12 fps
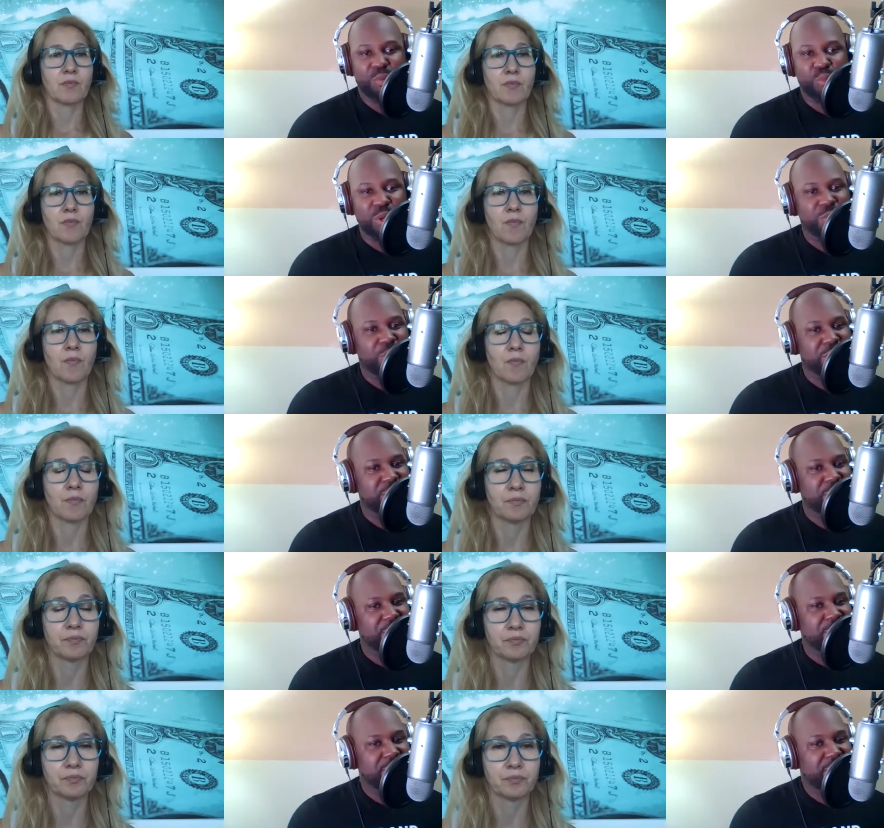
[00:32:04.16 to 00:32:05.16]
Speaker 1: which one do
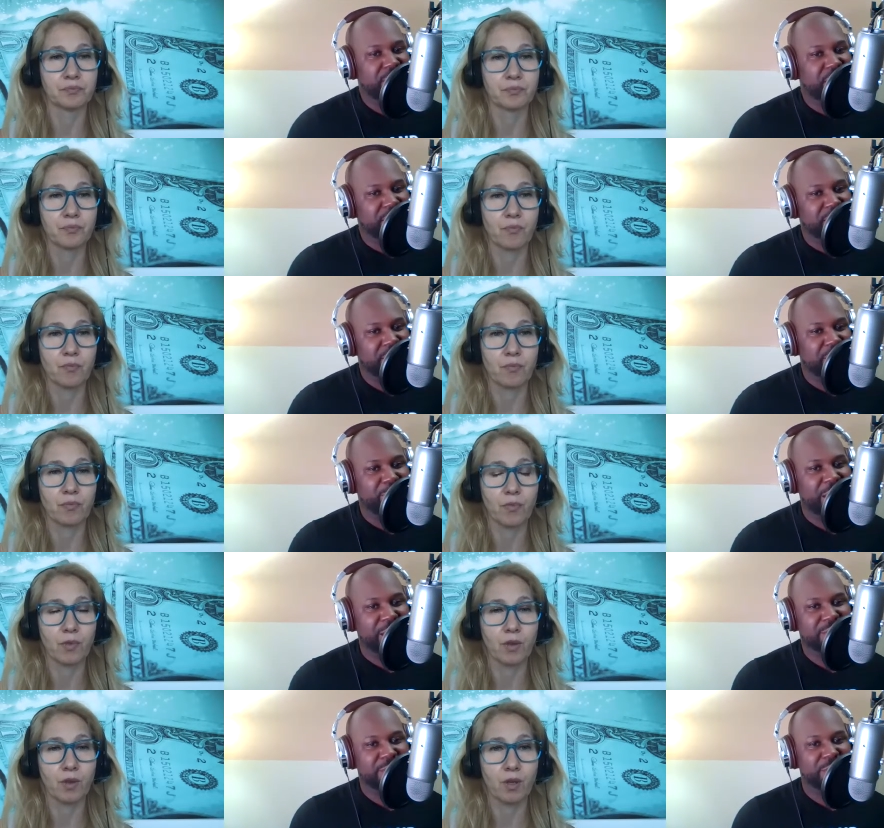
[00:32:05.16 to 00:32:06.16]
you see kind of
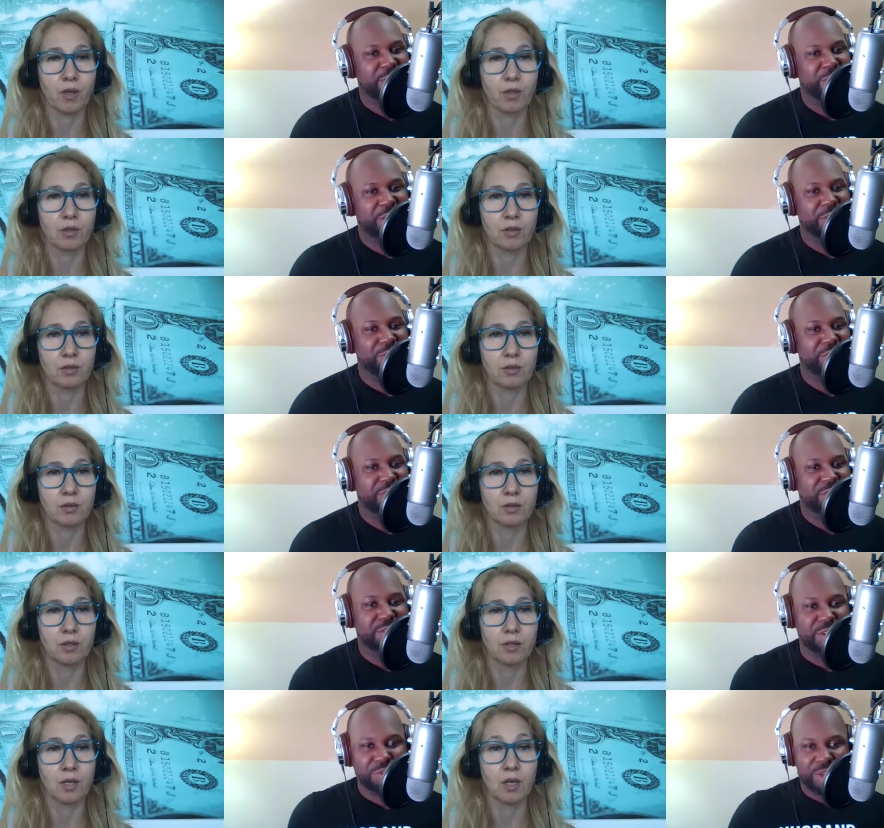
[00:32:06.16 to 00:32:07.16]
impacts them the most
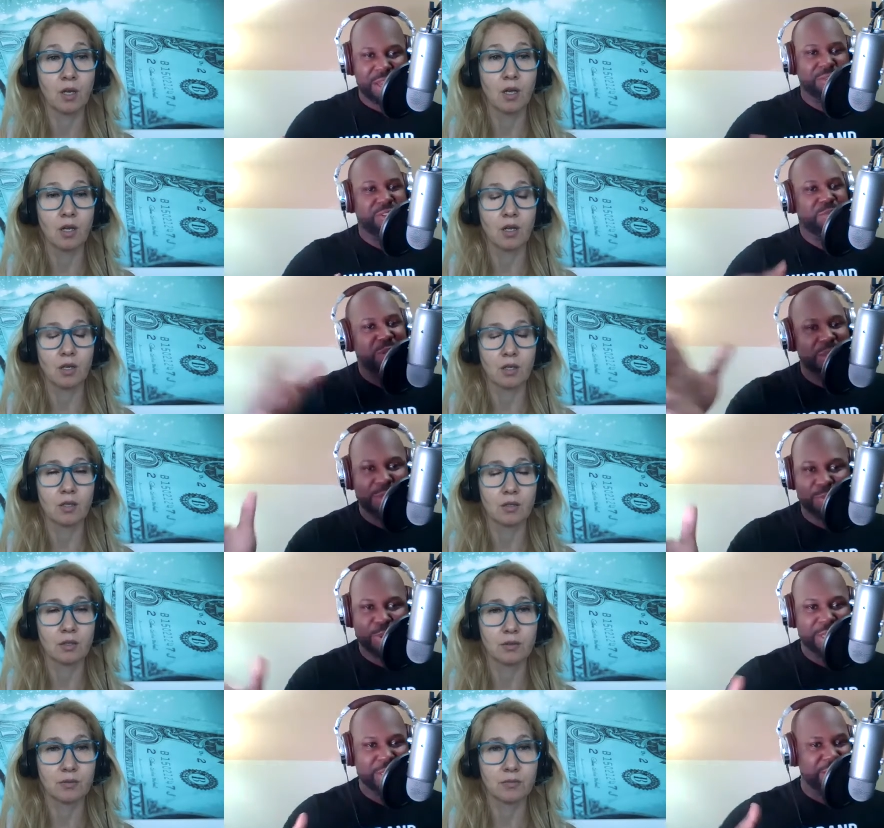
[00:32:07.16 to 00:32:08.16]
because you know you got all this
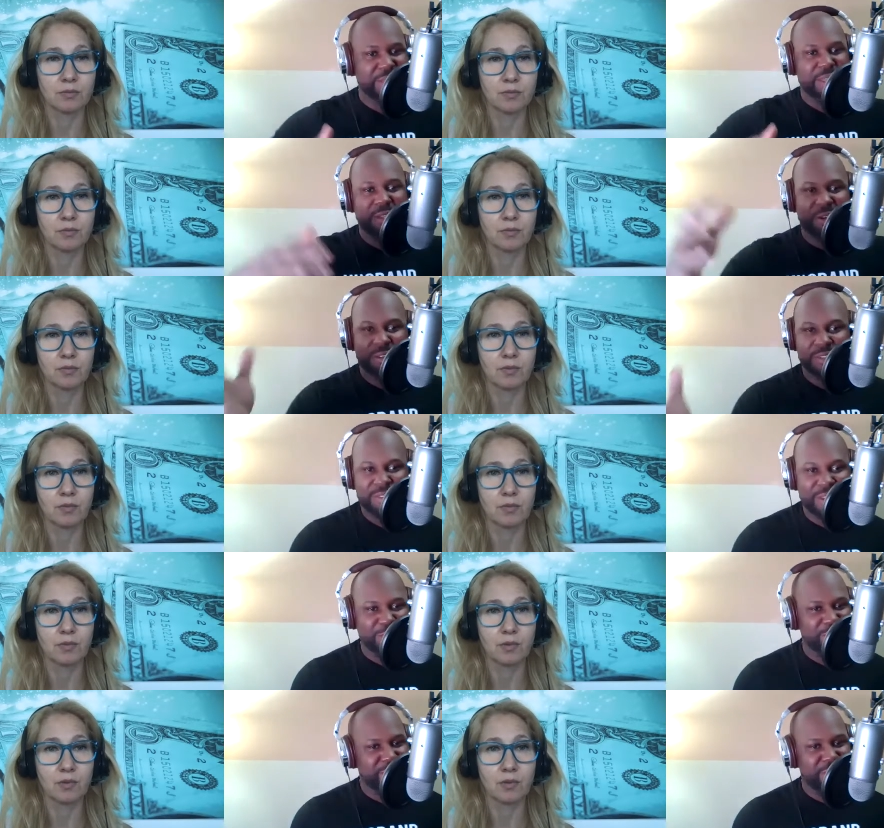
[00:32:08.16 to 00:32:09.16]
ppp lending and all this
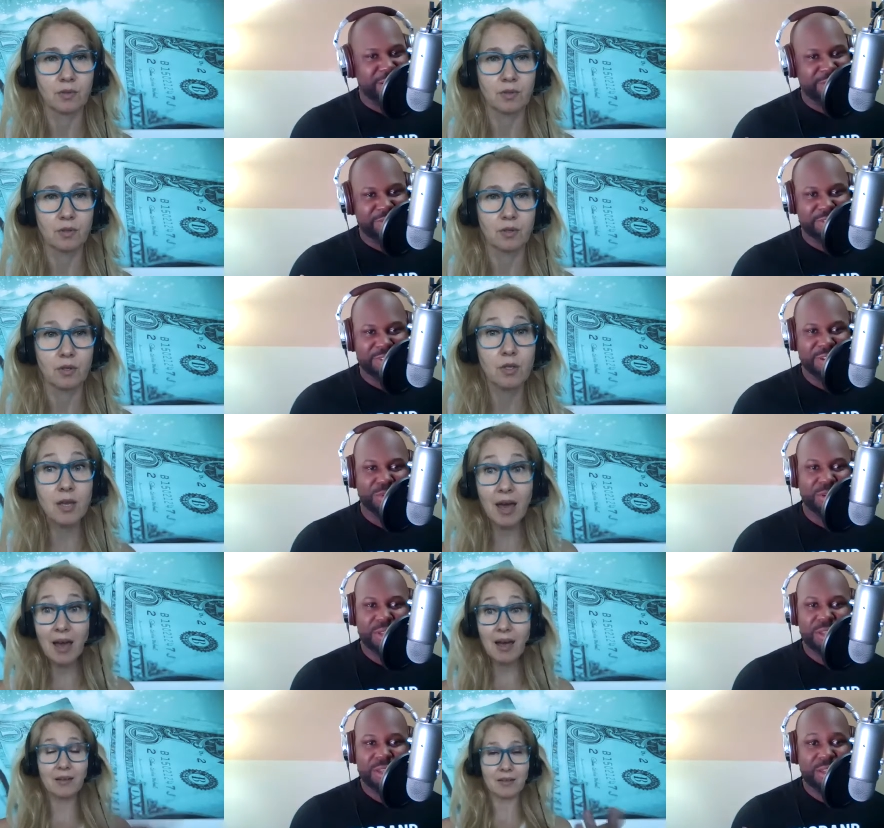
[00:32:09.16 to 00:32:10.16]
type of stuff and so
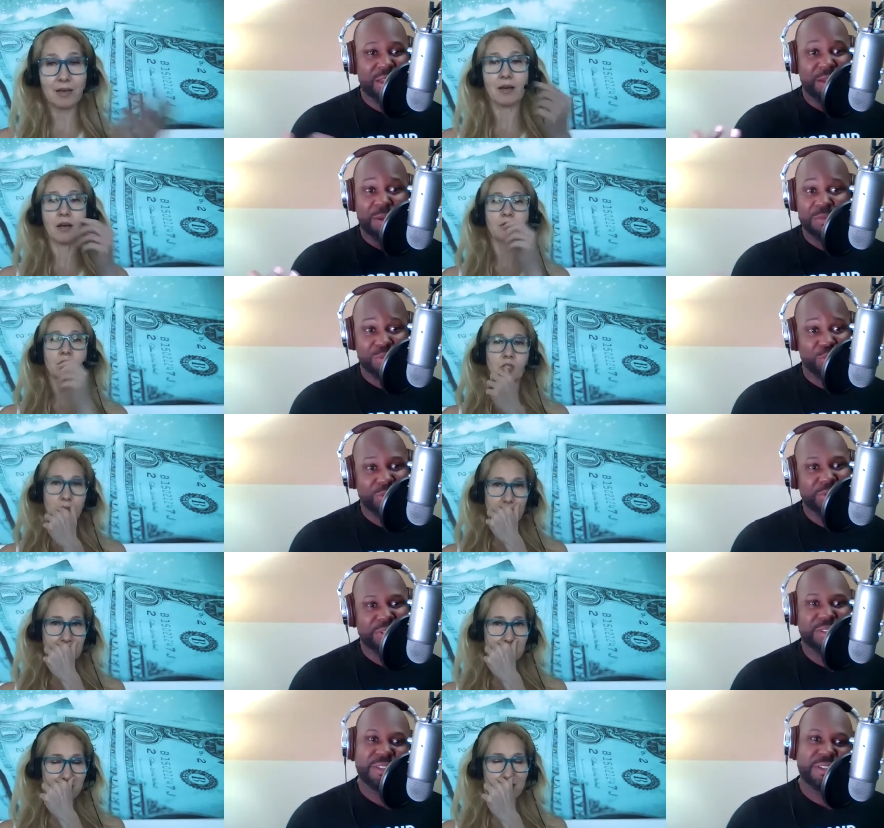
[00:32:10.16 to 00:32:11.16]
yeah
Speaker 2: yeah i was just going to
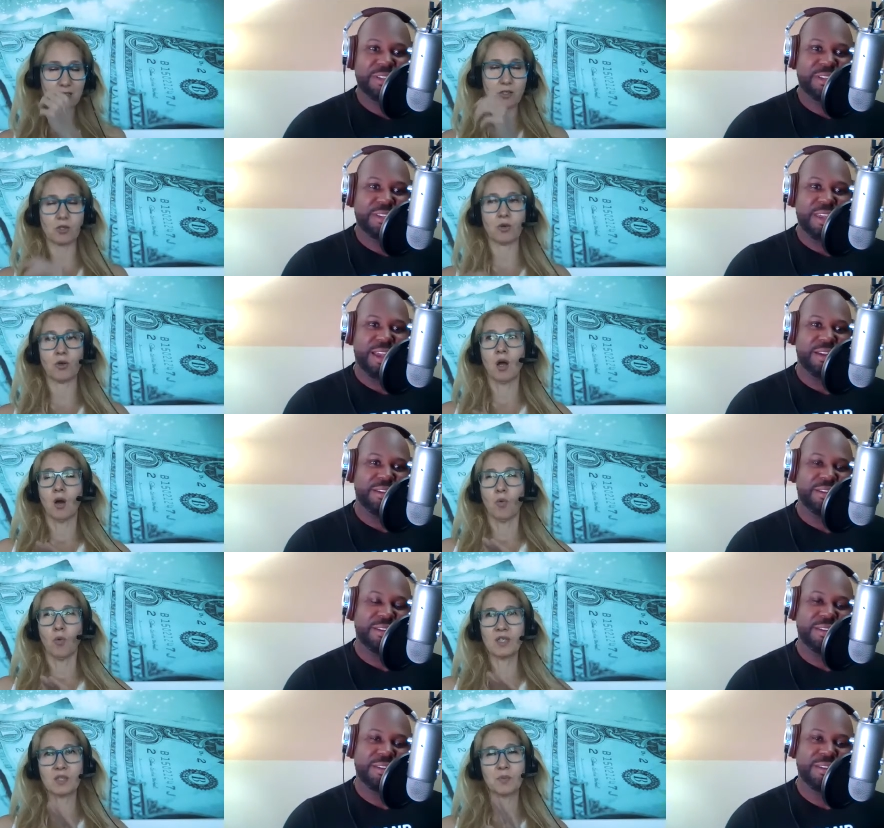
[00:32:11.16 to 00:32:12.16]
tell you that so yeah.
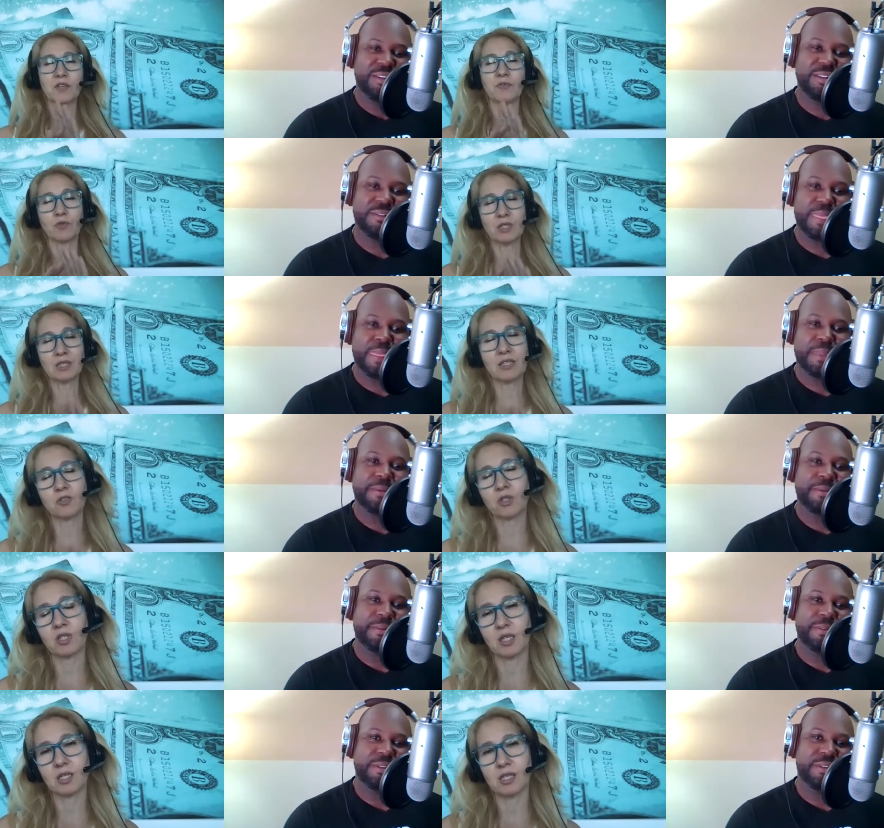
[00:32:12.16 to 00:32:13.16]
what's been really
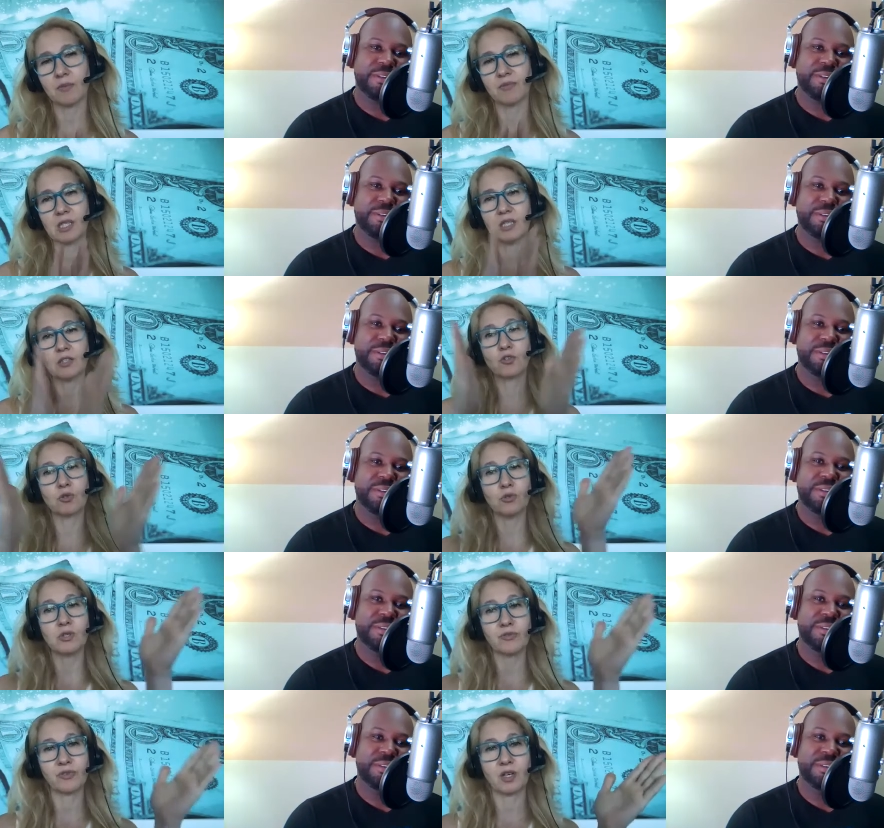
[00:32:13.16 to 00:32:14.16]
interesting is i'm seeing two
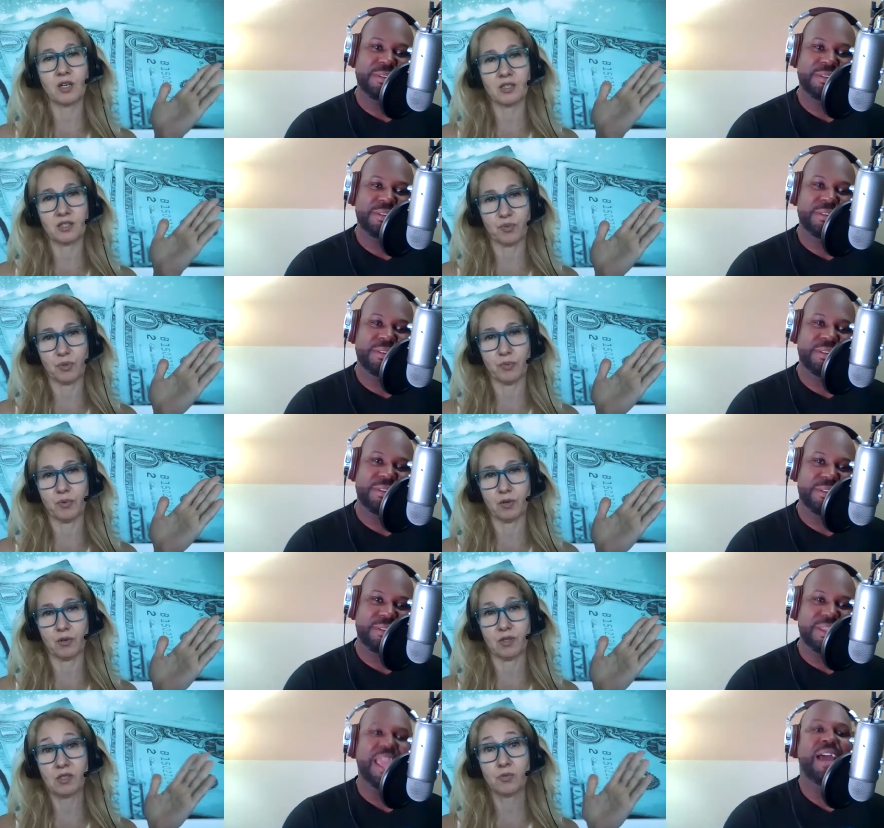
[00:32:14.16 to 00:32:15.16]
different kinds of people
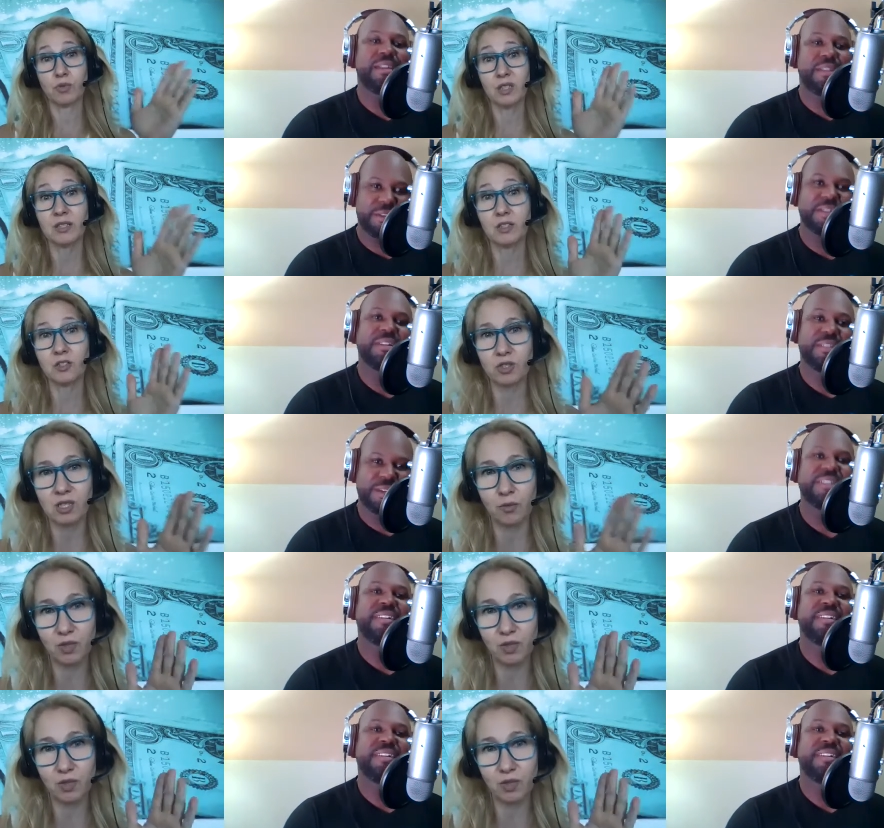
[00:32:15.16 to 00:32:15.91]
it's yeah. really interesting what